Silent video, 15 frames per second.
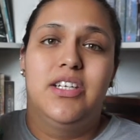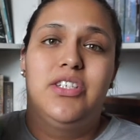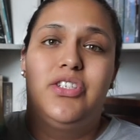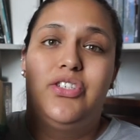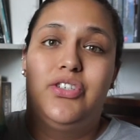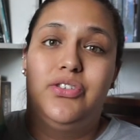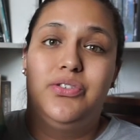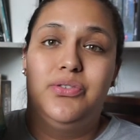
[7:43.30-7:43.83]

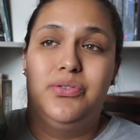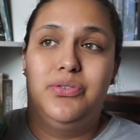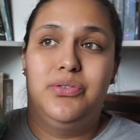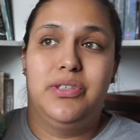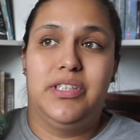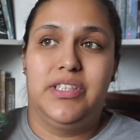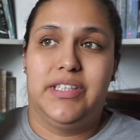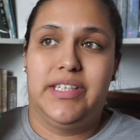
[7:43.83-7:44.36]

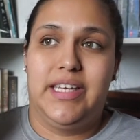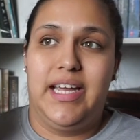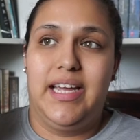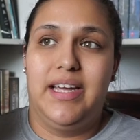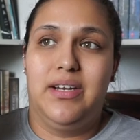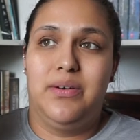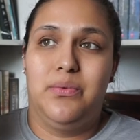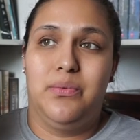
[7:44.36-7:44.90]
to
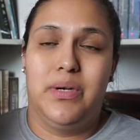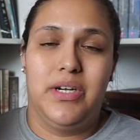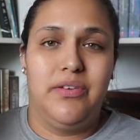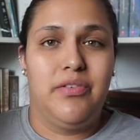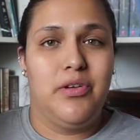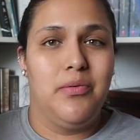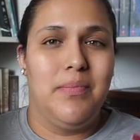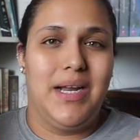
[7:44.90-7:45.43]
get rid
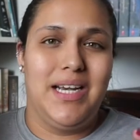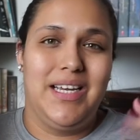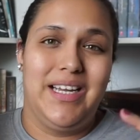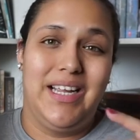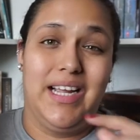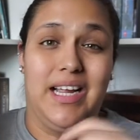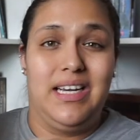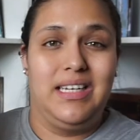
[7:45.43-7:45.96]
of humanity
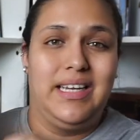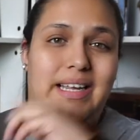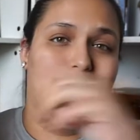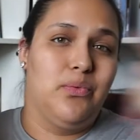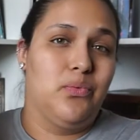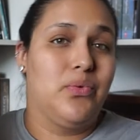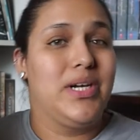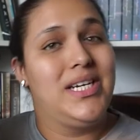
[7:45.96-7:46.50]
and kind of like
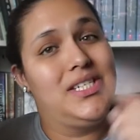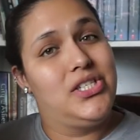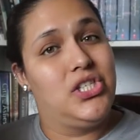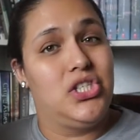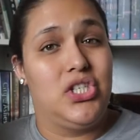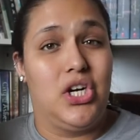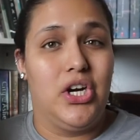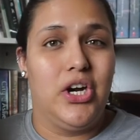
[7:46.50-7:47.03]

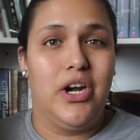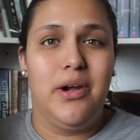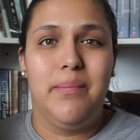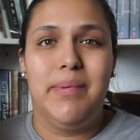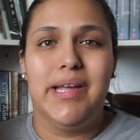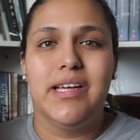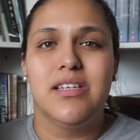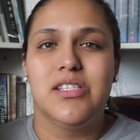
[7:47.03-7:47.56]
restart
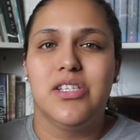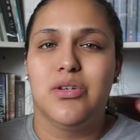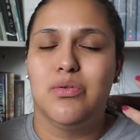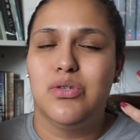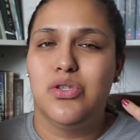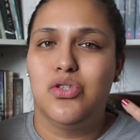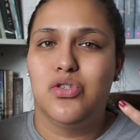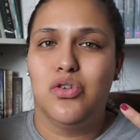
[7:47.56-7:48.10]
because there
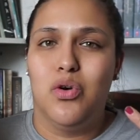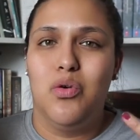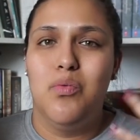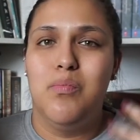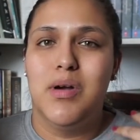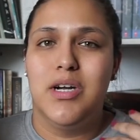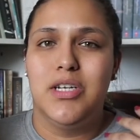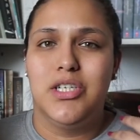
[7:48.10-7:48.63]
was so
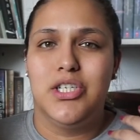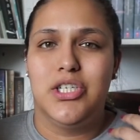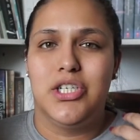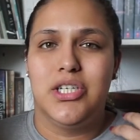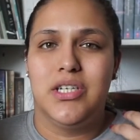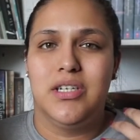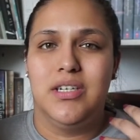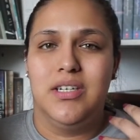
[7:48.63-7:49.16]

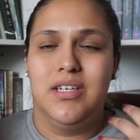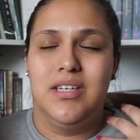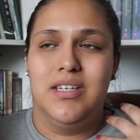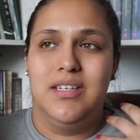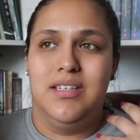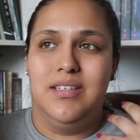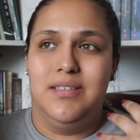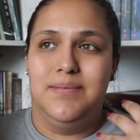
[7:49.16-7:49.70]
much
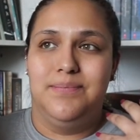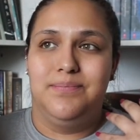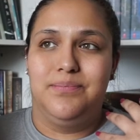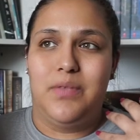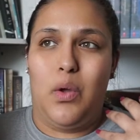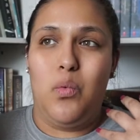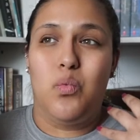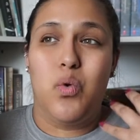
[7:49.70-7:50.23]

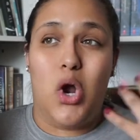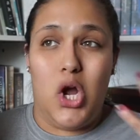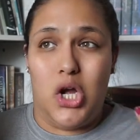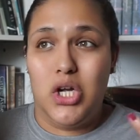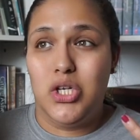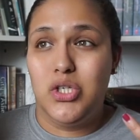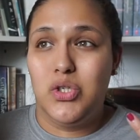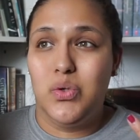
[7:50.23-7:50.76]

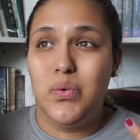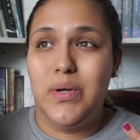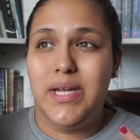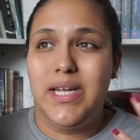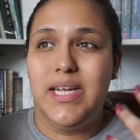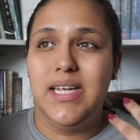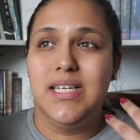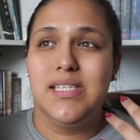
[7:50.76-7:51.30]

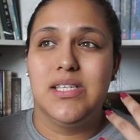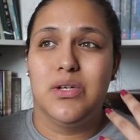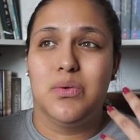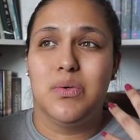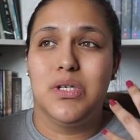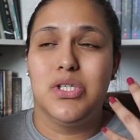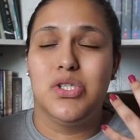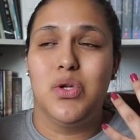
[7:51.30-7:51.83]
wrongdoings, there
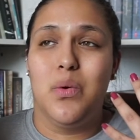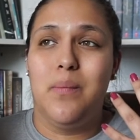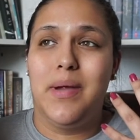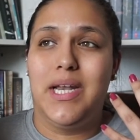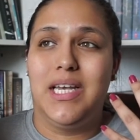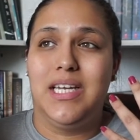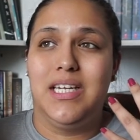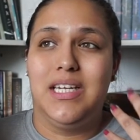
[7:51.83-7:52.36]
were so
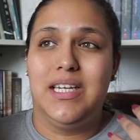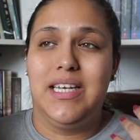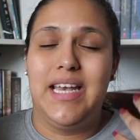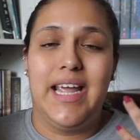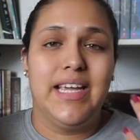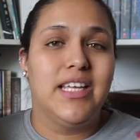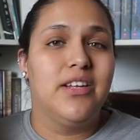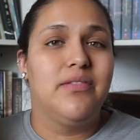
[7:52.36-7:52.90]
many
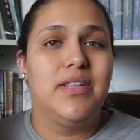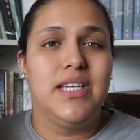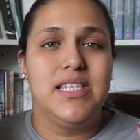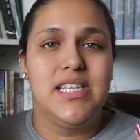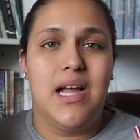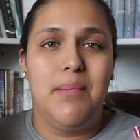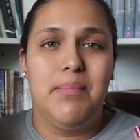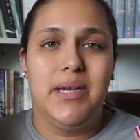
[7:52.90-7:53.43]
negative
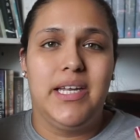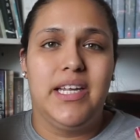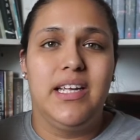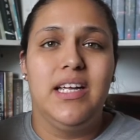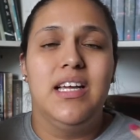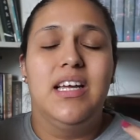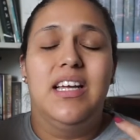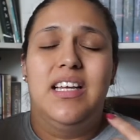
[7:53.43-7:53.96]
things
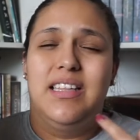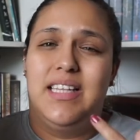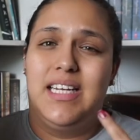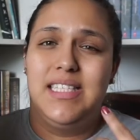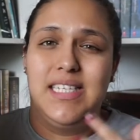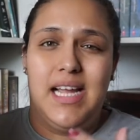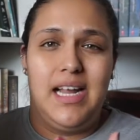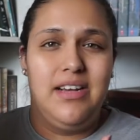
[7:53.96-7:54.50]
happening.
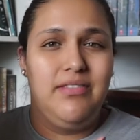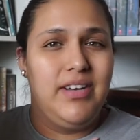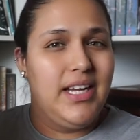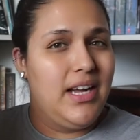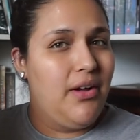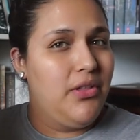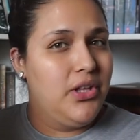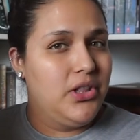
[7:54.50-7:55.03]
That's kind of
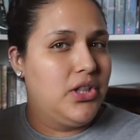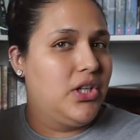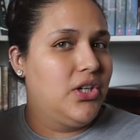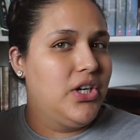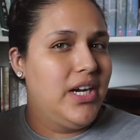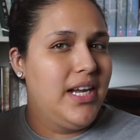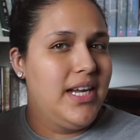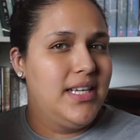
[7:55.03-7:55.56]
like how the
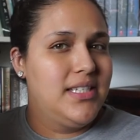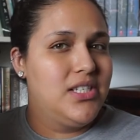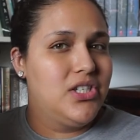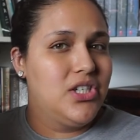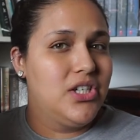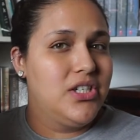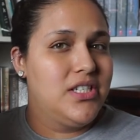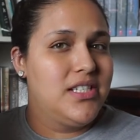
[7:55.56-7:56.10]
Thunderhead
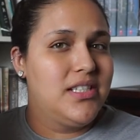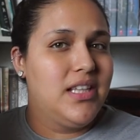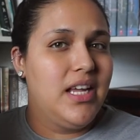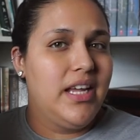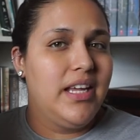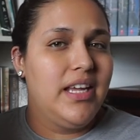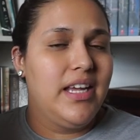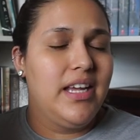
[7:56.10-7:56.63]
starts
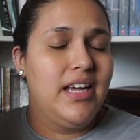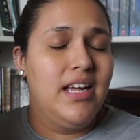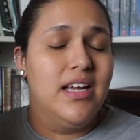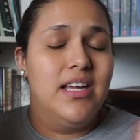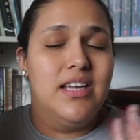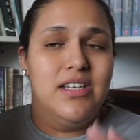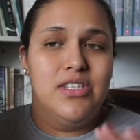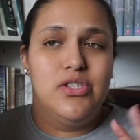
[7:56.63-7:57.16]
thinking.
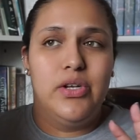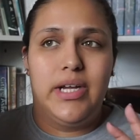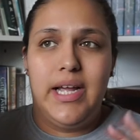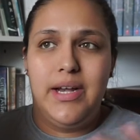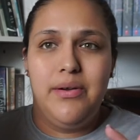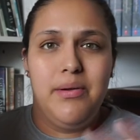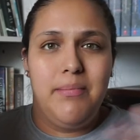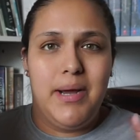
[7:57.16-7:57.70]
So it
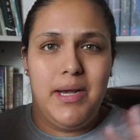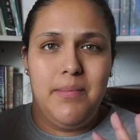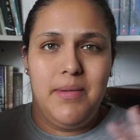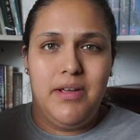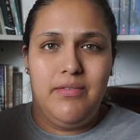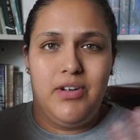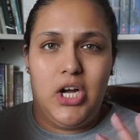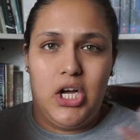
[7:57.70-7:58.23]
kind of reminded
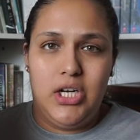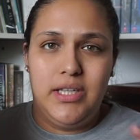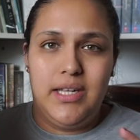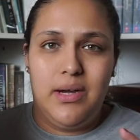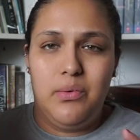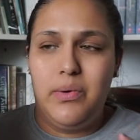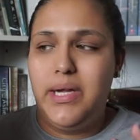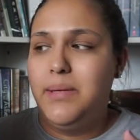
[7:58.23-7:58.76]
me of God in
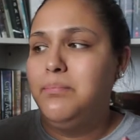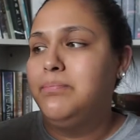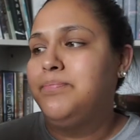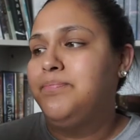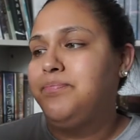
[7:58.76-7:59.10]
that way.